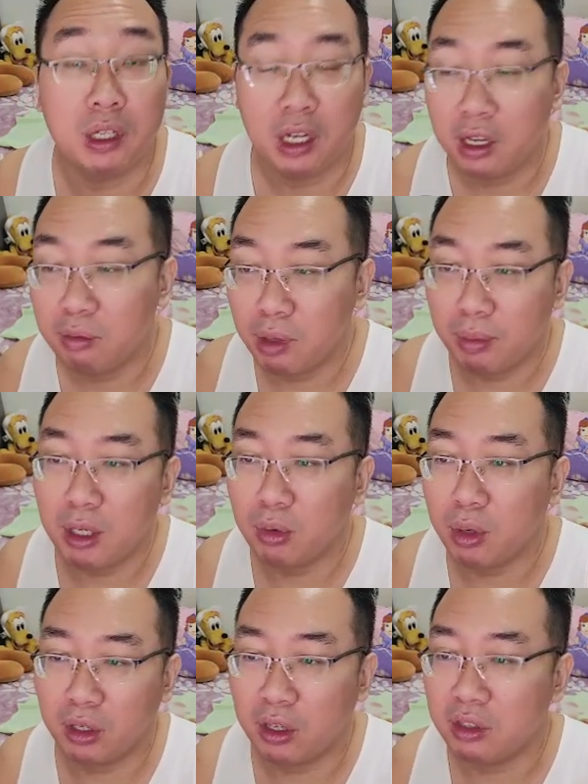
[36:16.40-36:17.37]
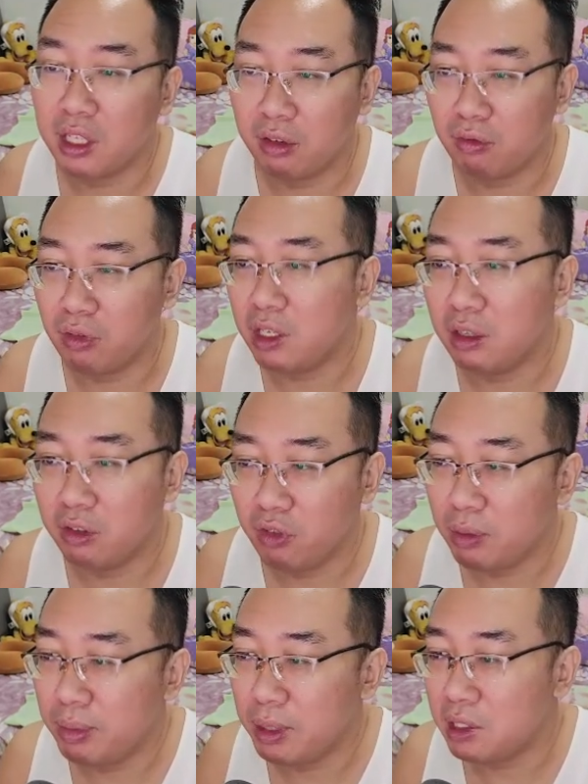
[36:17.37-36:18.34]
Maybe you want to contact
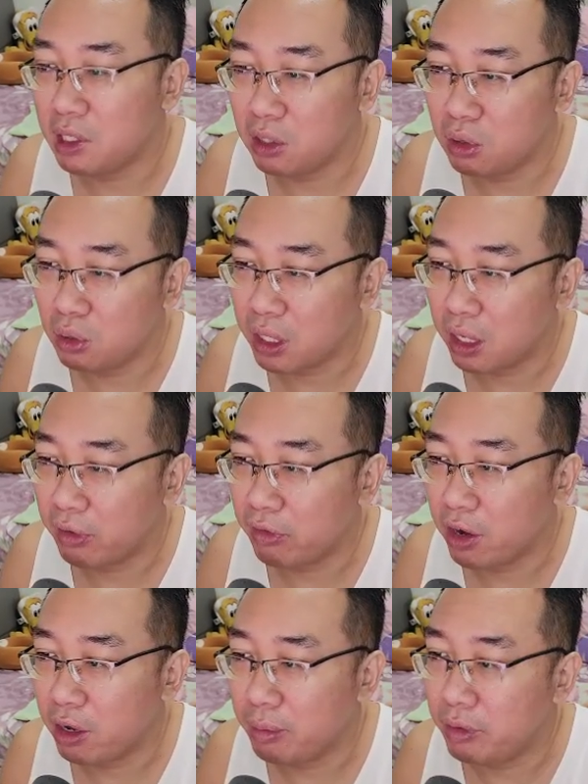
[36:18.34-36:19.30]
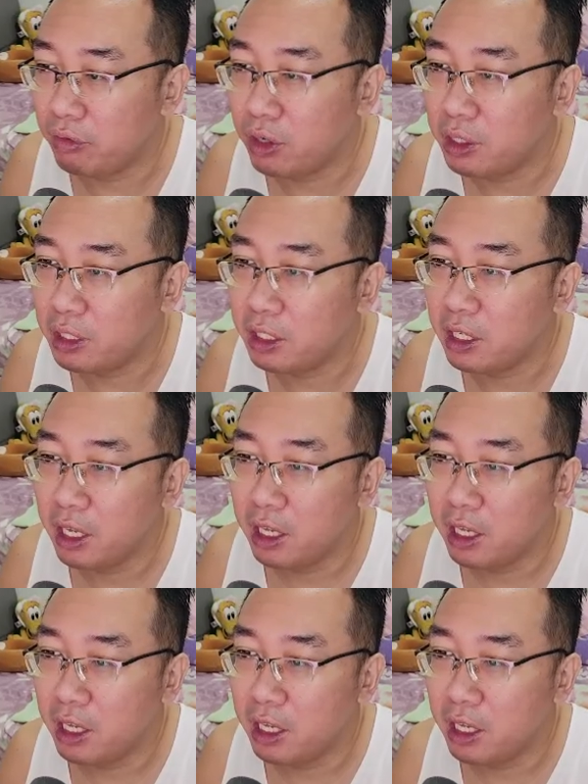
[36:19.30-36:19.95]
VPC to clarify a bit further.